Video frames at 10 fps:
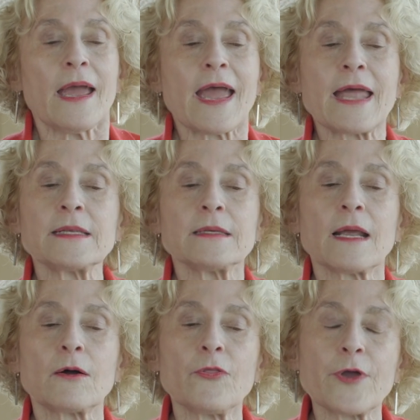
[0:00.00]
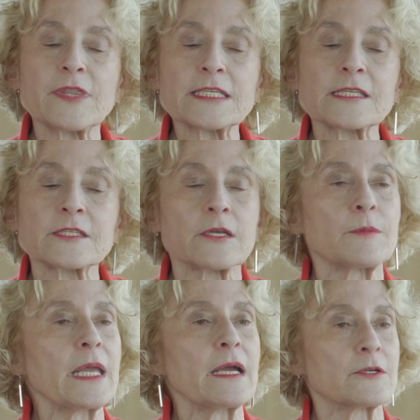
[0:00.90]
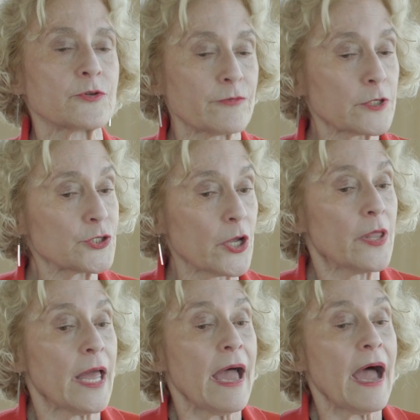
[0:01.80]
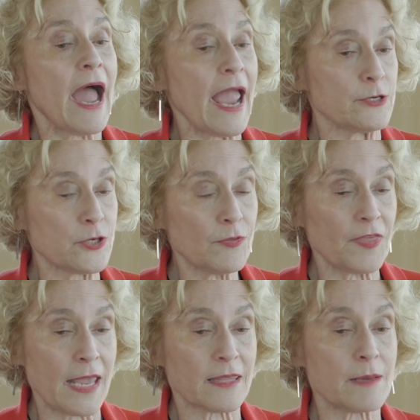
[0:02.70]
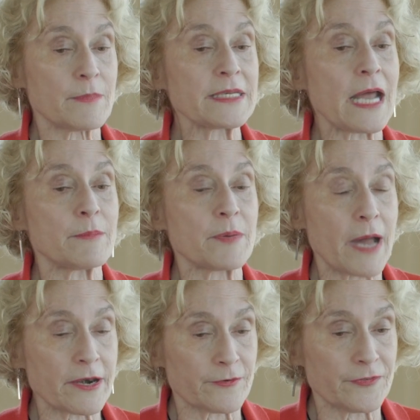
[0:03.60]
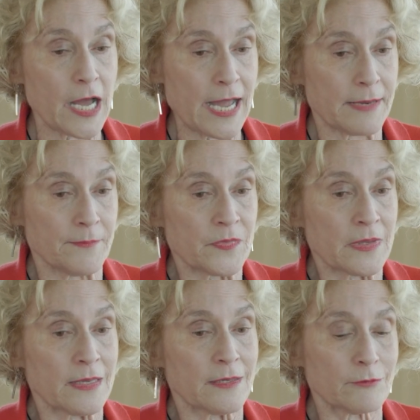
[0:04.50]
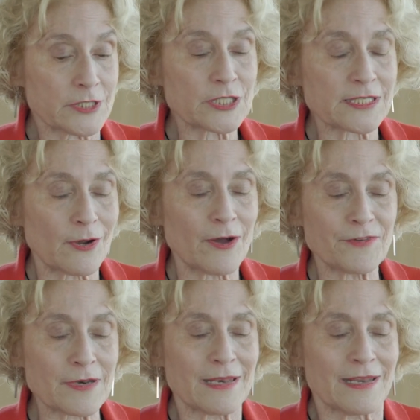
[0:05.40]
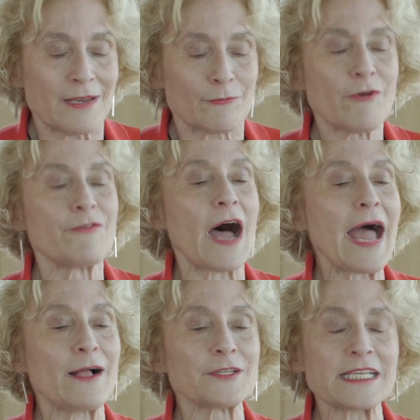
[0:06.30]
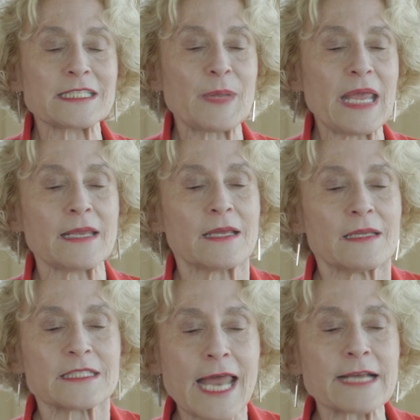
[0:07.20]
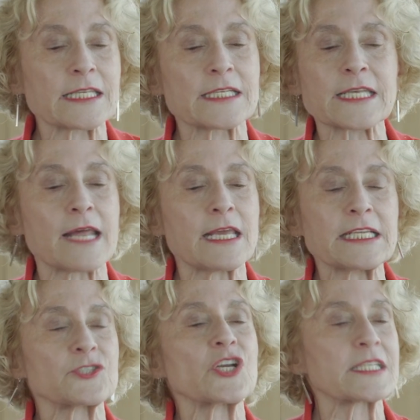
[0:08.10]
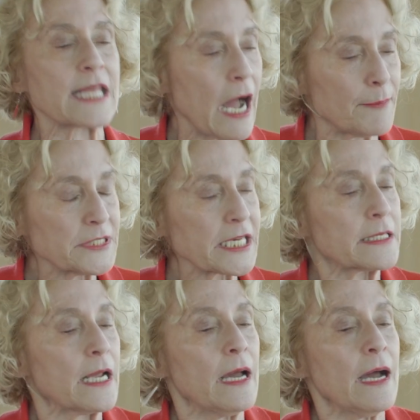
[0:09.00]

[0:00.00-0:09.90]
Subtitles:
And although this is going to be controversial, I do think that Madama Butterfly, which is often reviled as being sexist, I think it's just the opposite.